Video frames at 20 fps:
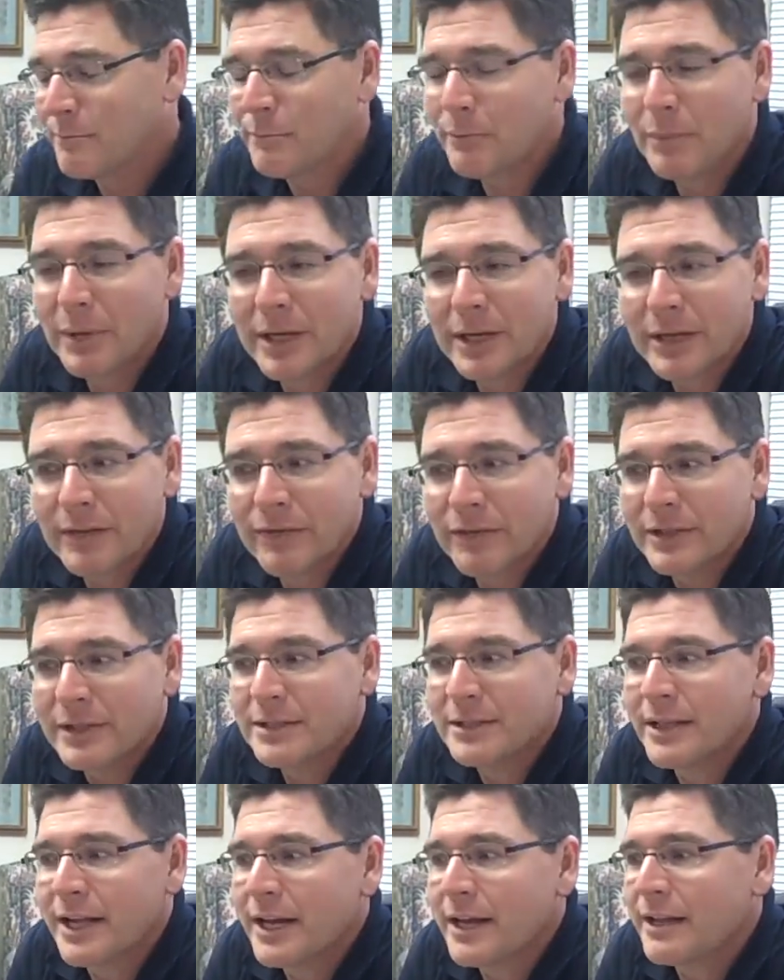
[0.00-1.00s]
But if
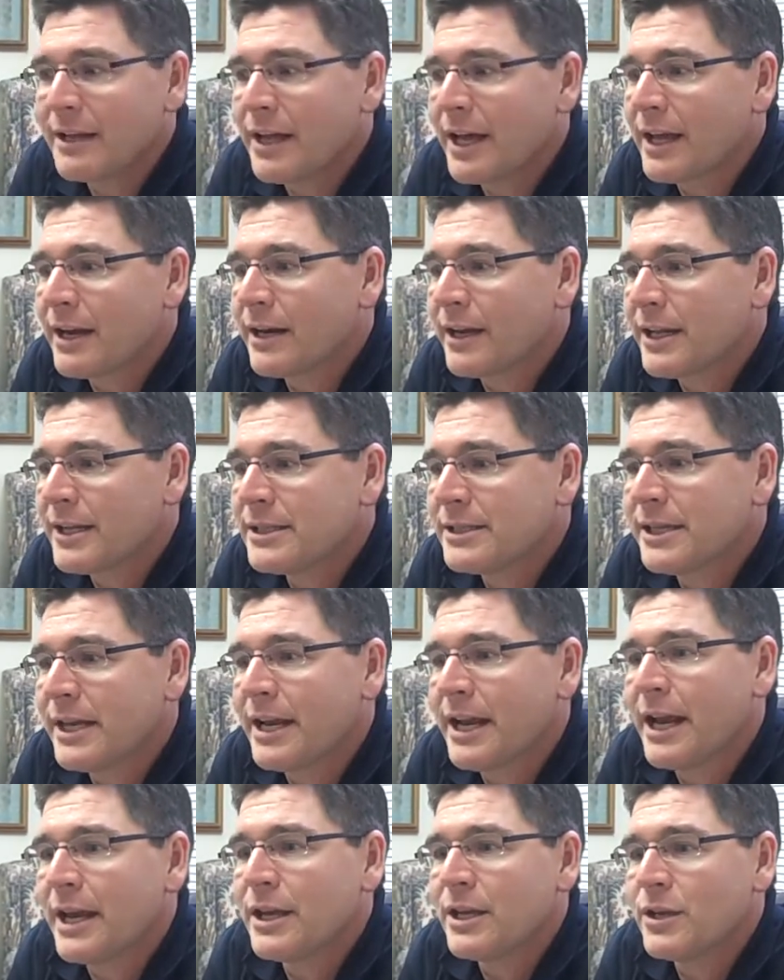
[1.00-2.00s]
instead of that, let's
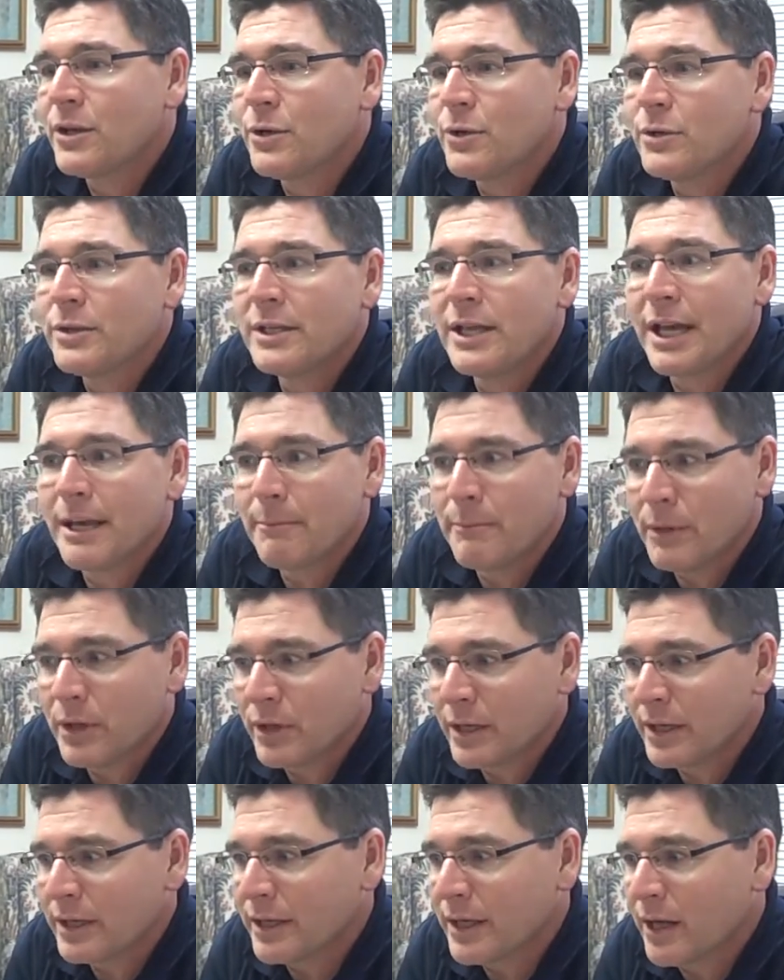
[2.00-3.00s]
say I use that $1
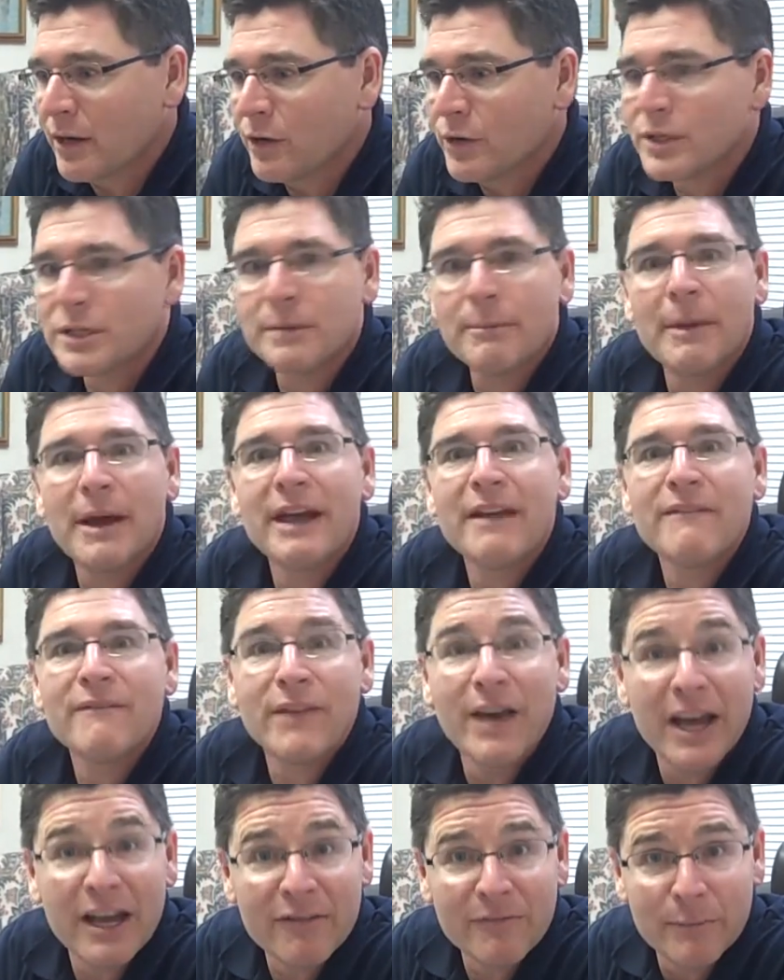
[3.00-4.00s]
million to buy
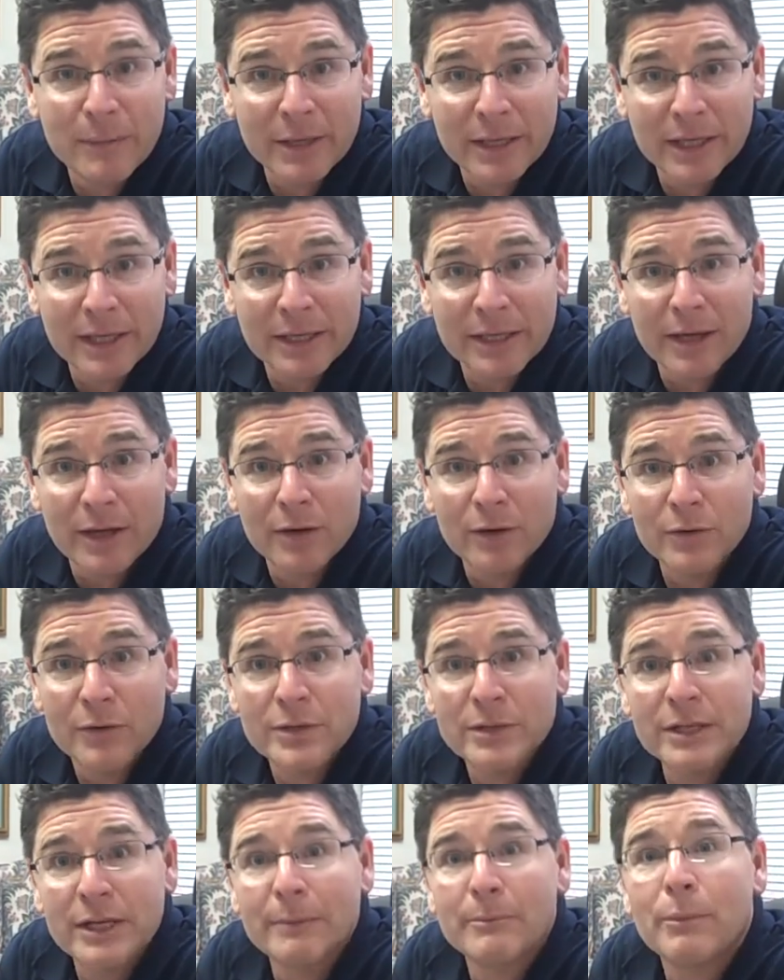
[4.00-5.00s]
$5 million
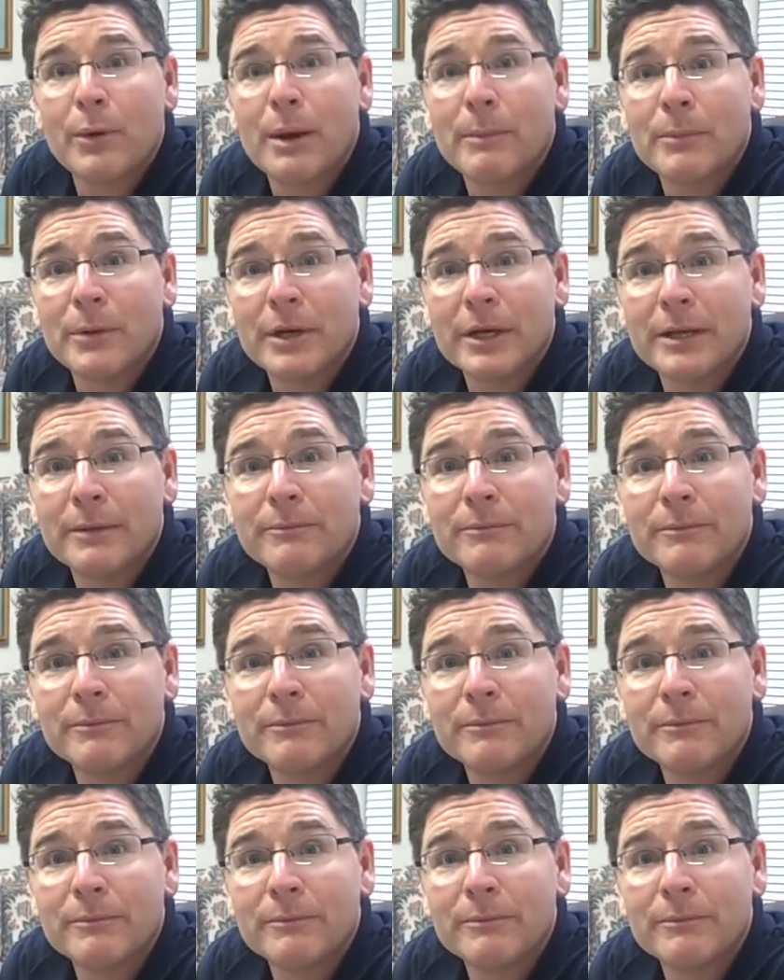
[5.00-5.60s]
in property.